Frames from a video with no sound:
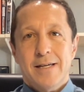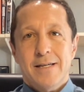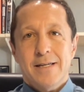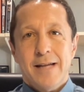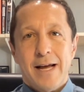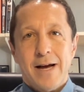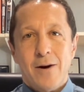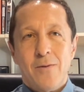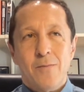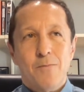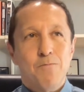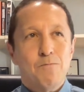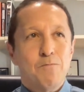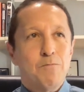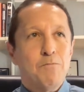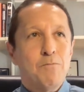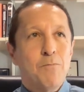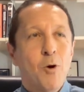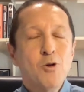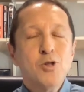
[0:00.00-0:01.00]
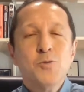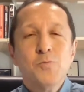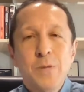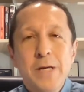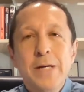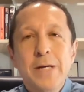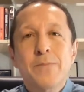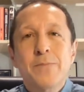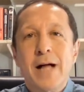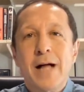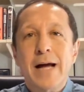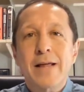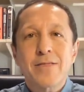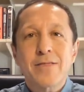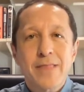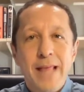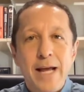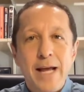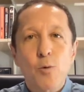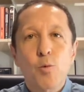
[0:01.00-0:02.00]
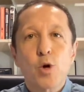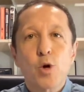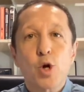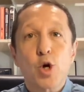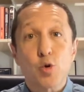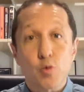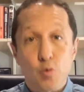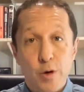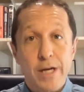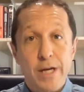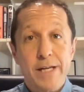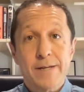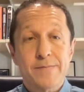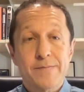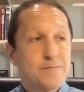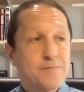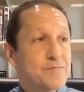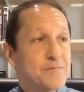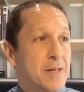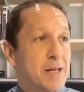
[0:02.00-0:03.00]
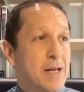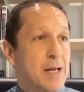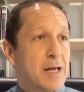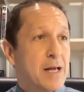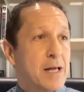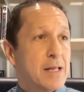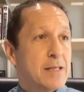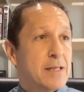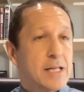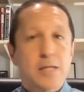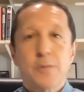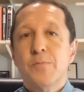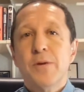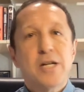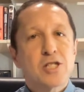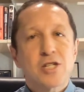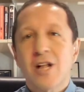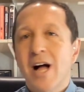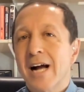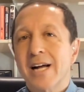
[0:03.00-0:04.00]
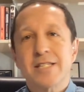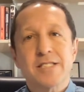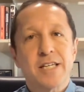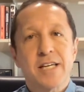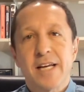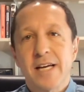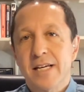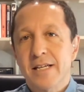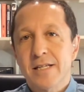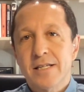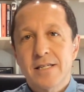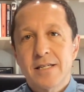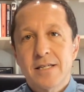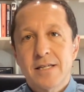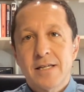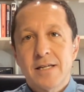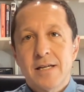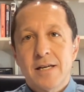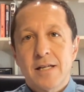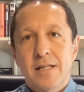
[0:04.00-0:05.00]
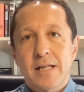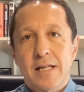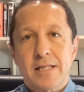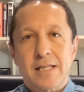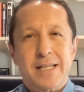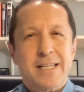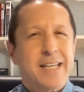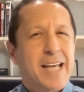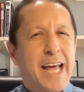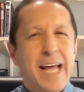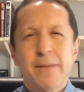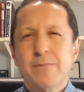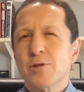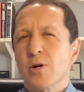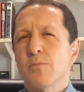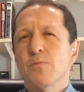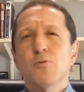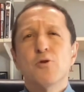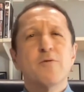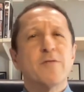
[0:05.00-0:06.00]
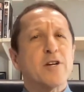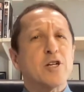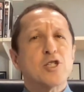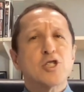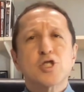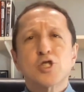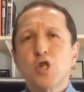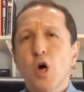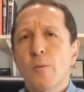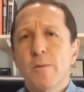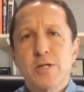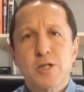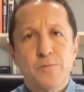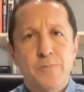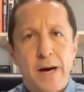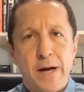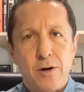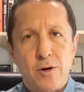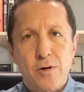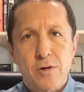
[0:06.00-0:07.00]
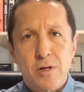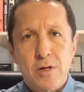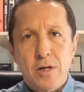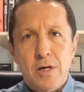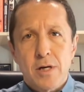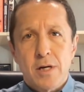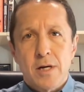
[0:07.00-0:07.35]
Now, most people, I think, would agree that the pitch clock is a hit, that the games are moving so much better.